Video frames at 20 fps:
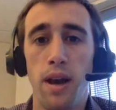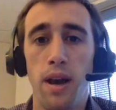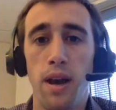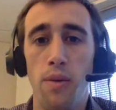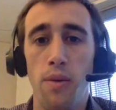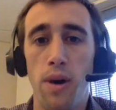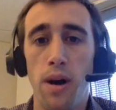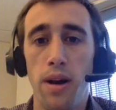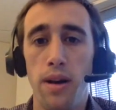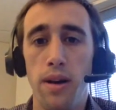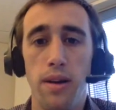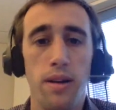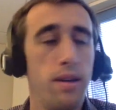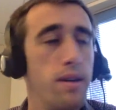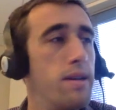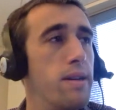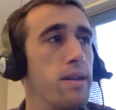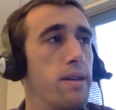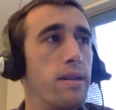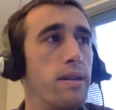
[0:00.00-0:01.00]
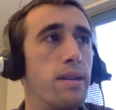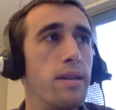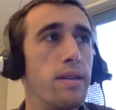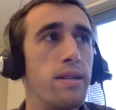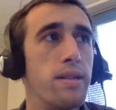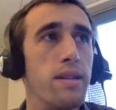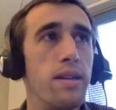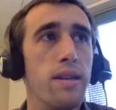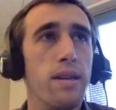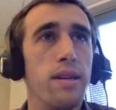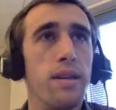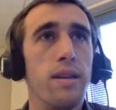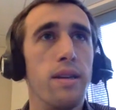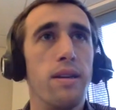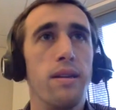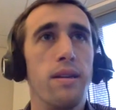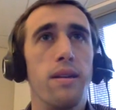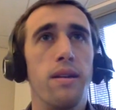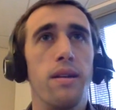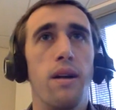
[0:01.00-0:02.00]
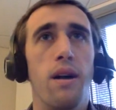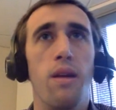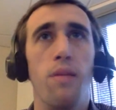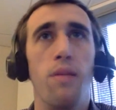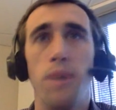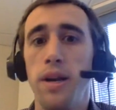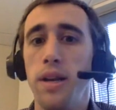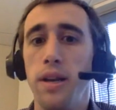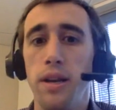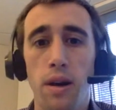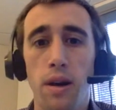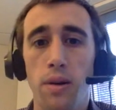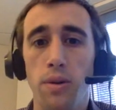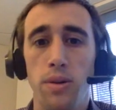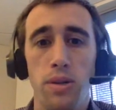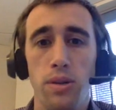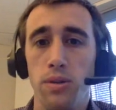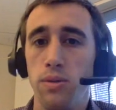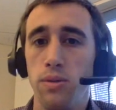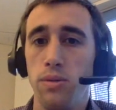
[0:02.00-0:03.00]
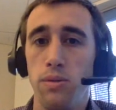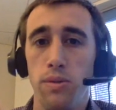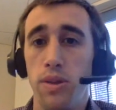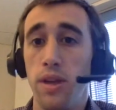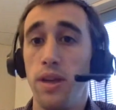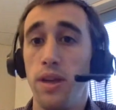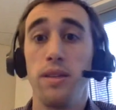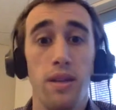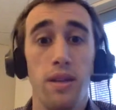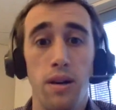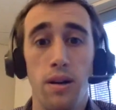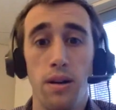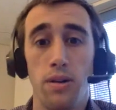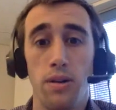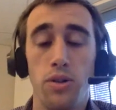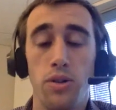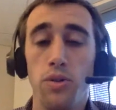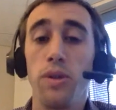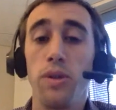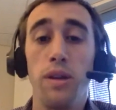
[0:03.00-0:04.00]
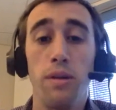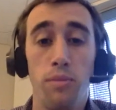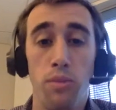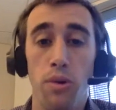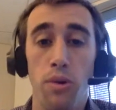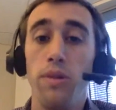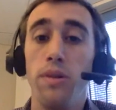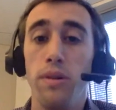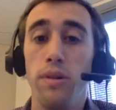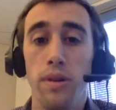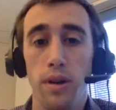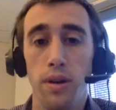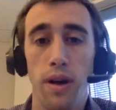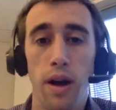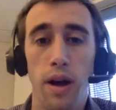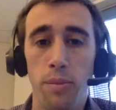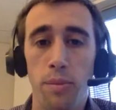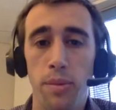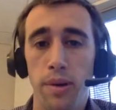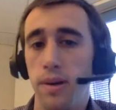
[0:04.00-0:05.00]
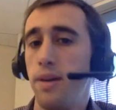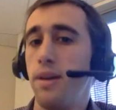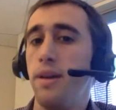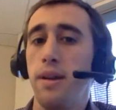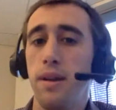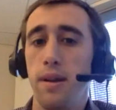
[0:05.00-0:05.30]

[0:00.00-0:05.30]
And I want to see our money go to things that are truly important, helping